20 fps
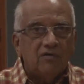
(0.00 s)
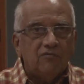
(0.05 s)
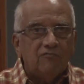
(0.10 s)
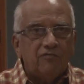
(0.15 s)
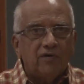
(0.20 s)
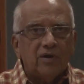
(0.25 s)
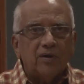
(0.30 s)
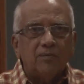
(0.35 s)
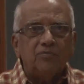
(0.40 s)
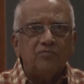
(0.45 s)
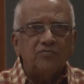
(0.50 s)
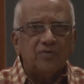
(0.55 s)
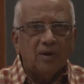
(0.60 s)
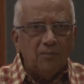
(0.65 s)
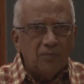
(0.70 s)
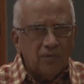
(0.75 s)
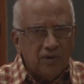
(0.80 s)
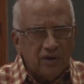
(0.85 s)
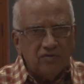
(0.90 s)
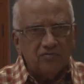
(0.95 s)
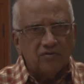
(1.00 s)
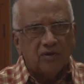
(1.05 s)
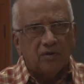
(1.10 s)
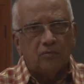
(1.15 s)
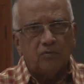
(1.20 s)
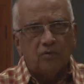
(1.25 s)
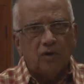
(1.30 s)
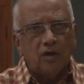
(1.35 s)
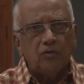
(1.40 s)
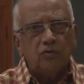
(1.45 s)
For some
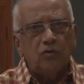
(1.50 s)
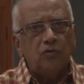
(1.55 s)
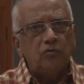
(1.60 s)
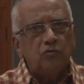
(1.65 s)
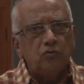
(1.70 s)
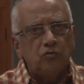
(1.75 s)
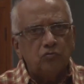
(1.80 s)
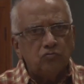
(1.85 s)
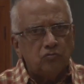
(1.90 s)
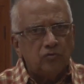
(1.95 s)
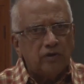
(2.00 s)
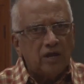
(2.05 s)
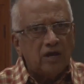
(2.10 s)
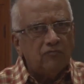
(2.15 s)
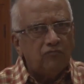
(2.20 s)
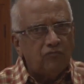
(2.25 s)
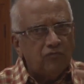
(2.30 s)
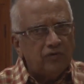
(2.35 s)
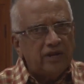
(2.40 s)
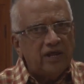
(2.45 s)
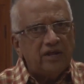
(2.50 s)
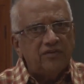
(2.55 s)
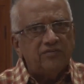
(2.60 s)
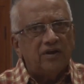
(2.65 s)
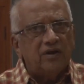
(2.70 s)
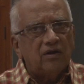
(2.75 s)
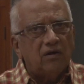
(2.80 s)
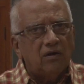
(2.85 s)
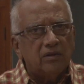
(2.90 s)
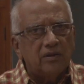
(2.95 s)
reason, you used to take footage
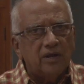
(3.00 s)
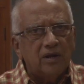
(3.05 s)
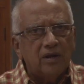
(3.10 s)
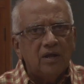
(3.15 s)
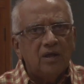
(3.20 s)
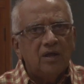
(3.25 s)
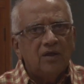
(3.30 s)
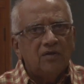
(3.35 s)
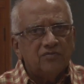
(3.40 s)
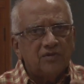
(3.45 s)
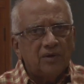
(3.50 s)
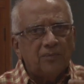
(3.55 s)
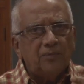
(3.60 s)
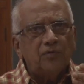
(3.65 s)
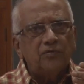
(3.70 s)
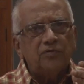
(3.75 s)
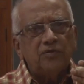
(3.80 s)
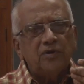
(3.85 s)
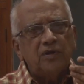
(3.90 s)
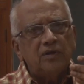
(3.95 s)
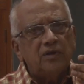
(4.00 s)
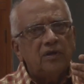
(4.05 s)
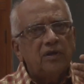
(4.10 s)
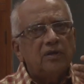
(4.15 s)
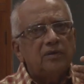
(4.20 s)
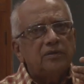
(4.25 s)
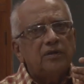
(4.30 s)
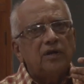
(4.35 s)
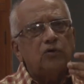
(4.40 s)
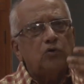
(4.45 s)
and all that. Supposing
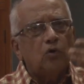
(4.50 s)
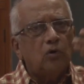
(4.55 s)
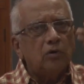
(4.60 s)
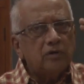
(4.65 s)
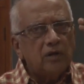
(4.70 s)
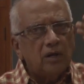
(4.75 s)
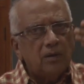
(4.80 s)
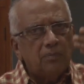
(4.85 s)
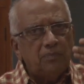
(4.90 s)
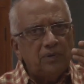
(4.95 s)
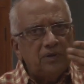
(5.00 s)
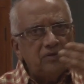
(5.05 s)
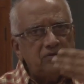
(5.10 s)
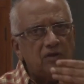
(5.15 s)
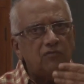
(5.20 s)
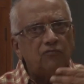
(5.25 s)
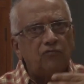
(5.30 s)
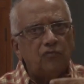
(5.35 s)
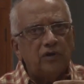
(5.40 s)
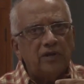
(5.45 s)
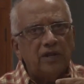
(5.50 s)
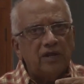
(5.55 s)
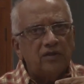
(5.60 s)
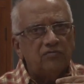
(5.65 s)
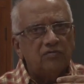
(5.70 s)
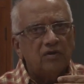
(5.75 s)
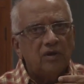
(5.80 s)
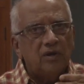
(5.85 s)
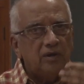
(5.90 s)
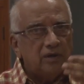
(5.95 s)
the total picture
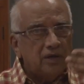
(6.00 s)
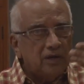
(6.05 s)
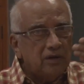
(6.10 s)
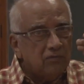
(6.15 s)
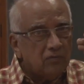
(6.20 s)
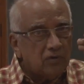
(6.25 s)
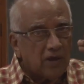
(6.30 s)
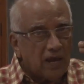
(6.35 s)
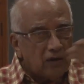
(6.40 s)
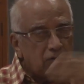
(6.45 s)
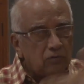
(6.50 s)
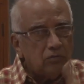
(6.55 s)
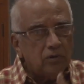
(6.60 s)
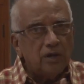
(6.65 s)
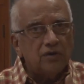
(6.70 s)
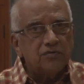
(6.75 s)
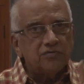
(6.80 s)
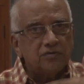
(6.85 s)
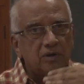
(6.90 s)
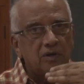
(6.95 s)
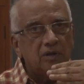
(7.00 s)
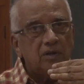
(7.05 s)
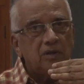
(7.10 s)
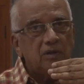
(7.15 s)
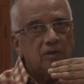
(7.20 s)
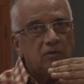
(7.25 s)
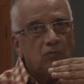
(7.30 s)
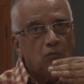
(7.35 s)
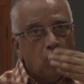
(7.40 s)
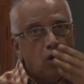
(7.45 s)
footage in calculation
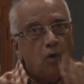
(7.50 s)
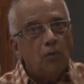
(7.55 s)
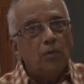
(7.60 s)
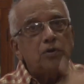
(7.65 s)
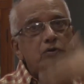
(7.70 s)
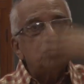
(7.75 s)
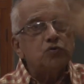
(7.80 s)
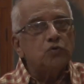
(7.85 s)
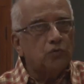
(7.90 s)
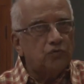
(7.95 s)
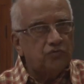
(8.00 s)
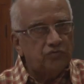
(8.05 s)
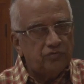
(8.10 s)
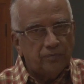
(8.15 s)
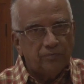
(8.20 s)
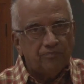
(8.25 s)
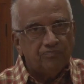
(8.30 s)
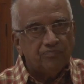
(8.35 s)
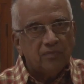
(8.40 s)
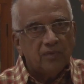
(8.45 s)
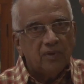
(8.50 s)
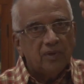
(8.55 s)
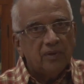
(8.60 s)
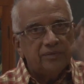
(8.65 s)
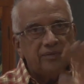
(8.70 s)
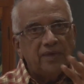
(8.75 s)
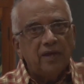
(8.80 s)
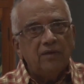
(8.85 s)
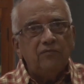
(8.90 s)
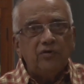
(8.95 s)
overshoots,
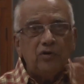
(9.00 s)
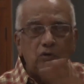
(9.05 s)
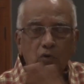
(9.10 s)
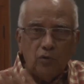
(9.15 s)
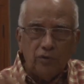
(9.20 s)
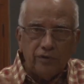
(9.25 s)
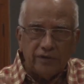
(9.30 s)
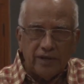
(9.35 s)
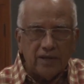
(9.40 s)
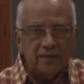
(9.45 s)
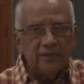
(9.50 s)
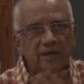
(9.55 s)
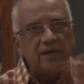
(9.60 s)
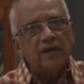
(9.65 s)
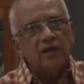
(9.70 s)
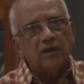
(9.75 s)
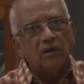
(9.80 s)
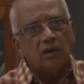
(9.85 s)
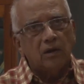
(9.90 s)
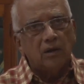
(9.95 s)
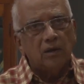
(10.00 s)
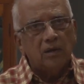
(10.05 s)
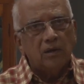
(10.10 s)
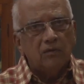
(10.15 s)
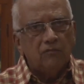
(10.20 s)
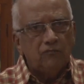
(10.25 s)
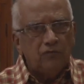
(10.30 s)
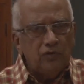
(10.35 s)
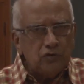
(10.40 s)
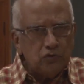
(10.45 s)
then we don't take that at all.
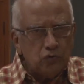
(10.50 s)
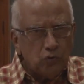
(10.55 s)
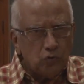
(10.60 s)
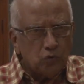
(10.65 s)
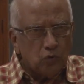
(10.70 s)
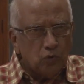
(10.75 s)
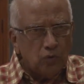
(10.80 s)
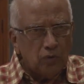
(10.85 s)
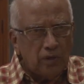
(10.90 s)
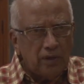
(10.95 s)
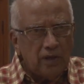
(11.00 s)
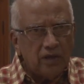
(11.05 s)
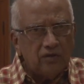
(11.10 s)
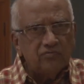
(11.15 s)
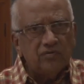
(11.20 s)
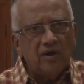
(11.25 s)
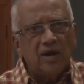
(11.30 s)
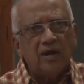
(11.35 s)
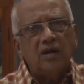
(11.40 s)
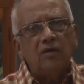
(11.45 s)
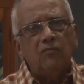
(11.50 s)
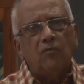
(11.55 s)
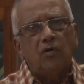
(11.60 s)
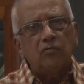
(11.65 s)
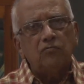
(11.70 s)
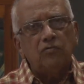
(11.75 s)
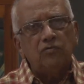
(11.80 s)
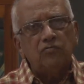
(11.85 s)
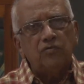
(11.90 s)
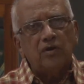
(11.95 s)
We shoot only exactly
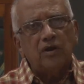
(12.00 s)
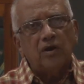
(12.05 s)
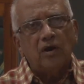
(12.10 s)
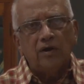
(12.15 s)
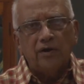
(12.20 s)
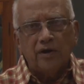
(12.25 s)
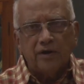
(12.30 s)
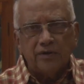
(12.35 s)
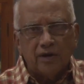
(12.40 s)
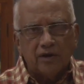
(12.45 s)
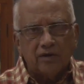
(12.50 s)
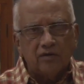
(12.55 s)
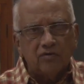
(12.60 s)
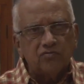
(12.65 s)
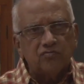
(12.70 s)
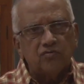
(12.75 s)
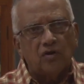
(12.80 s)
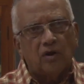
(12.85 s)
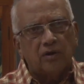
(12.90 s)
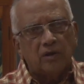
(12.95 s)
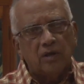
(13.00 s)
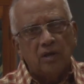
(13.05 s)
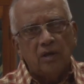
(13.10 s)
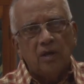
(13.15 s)
what was recorded, and that is shot.